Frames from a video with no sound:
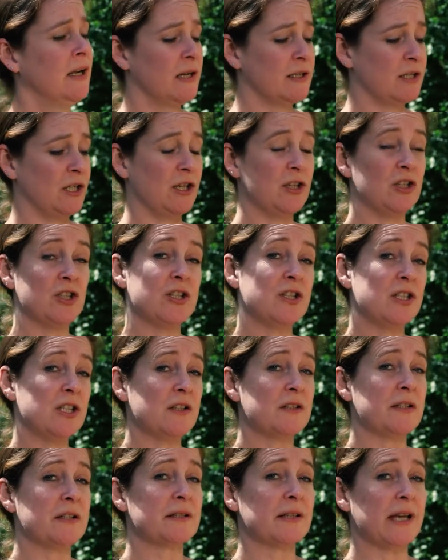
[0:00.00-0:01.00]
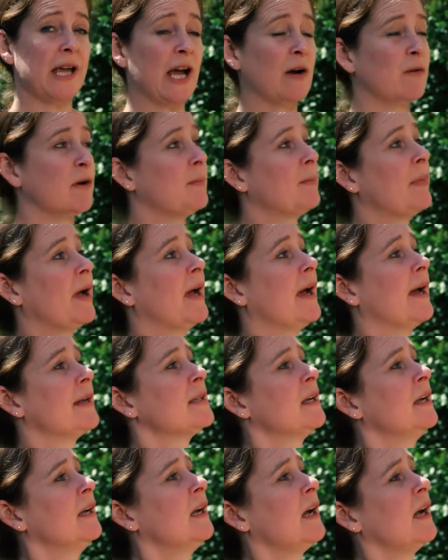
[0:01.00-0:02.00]
So you can just use a scouring pad
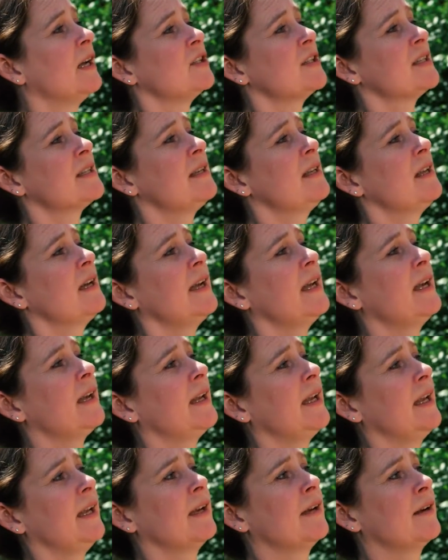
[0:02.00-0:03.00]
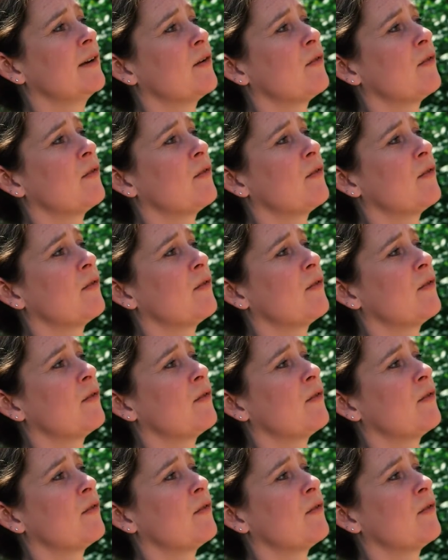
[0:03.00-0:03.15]
and just lightly